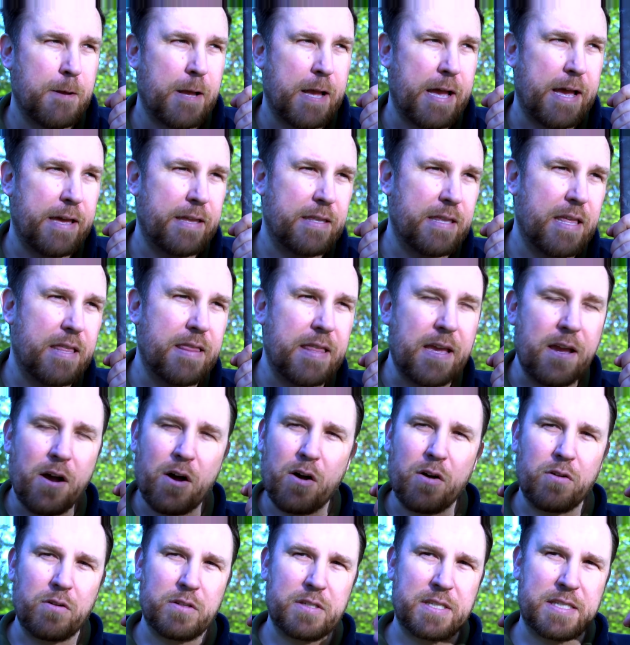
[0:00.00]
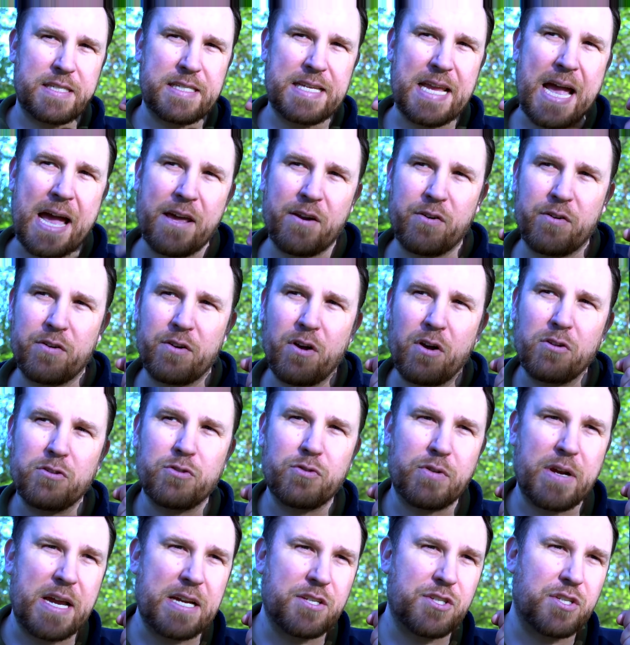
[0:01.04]
and then they all scatter in all
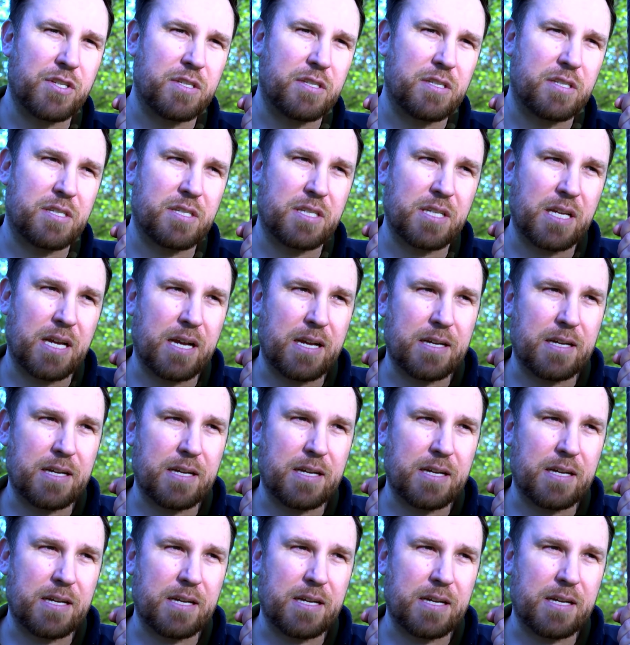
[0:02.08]
directions,